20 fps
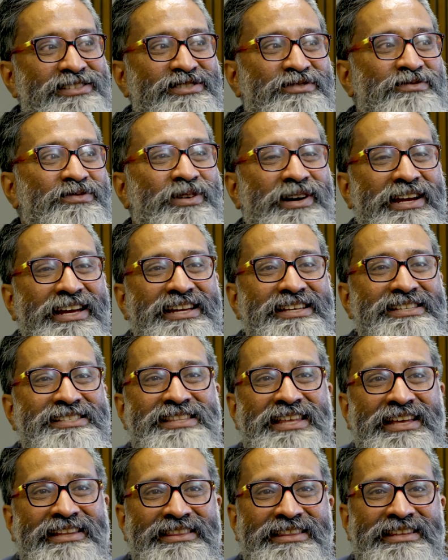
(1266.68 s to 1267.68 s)
of ways
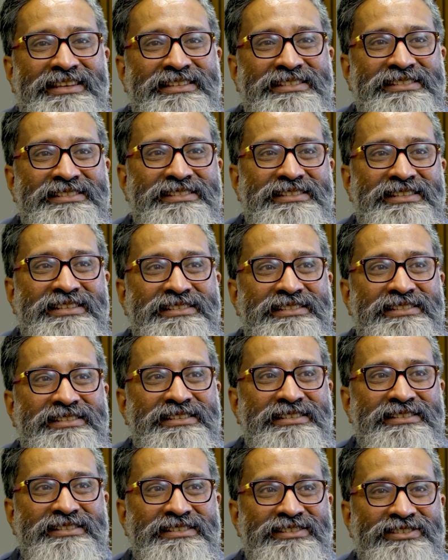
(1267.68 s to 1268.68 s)
that these
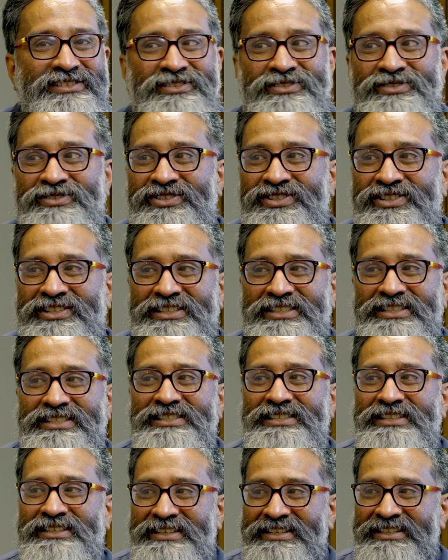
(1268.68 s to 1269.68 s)

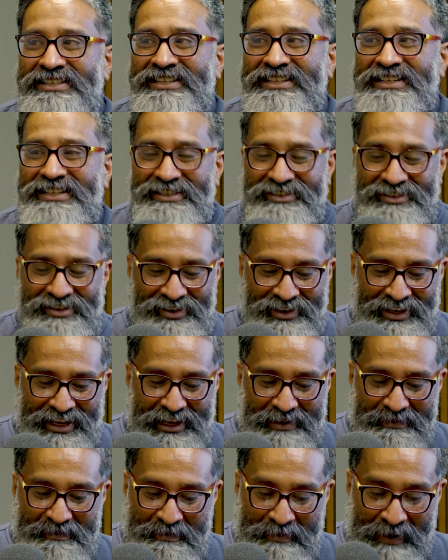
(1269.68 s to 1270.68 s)
institutions.
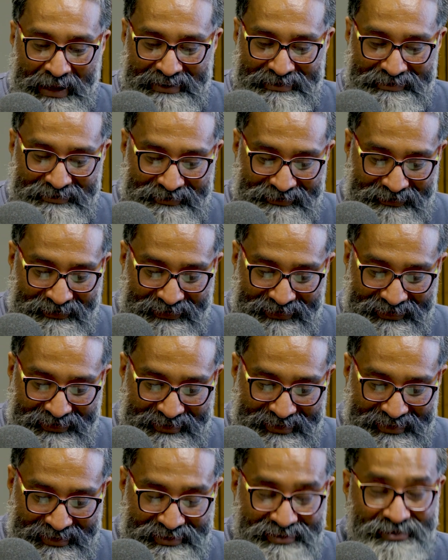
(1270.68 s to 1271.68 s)
Okay, but
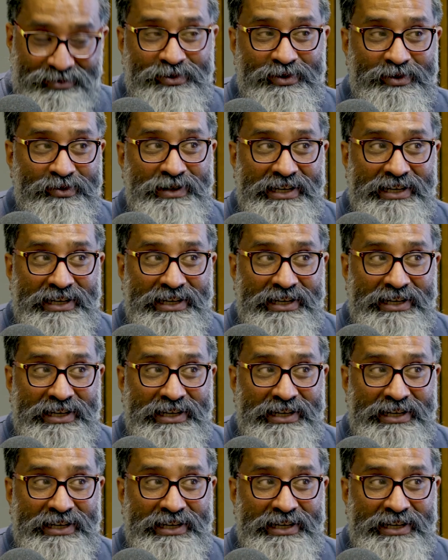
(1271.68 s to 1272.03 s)
we're